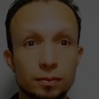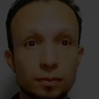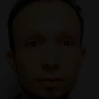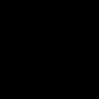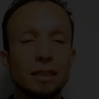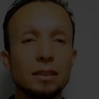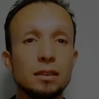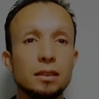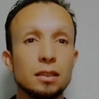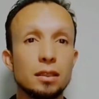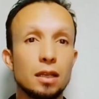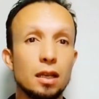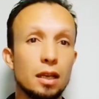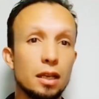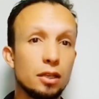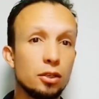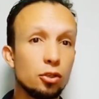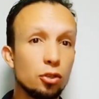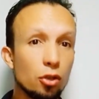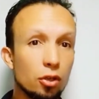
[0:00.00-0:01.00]
And
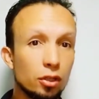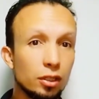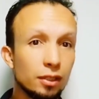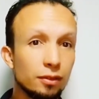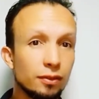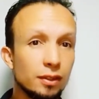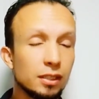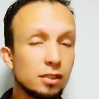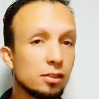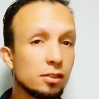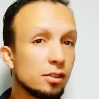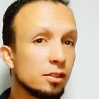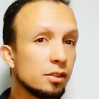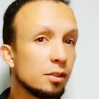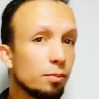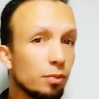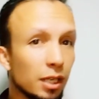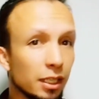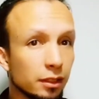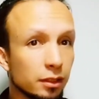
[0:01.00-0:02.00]
another advantage
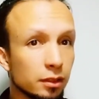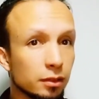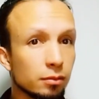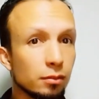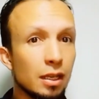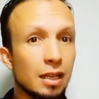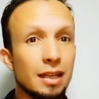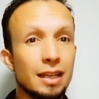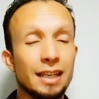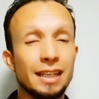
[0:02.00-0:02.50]
is the price.